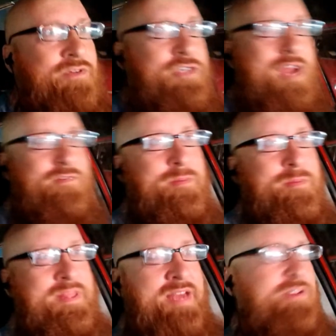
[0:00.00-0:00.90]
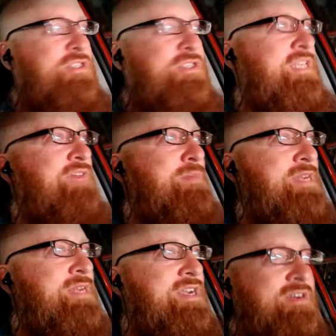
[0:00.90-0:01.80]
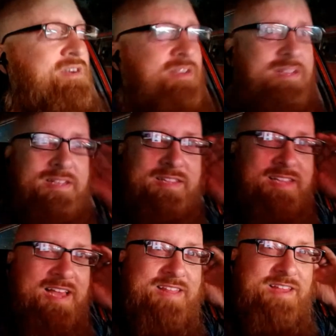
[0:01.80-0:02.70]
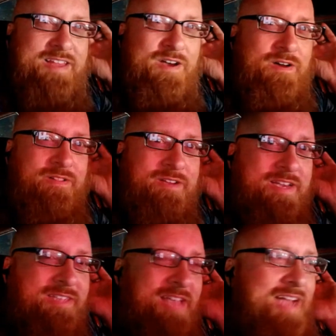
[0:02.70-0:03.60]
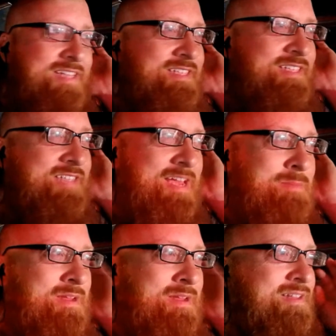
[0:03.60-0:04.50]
driver, but then you just give them a year and they all look exactly the same.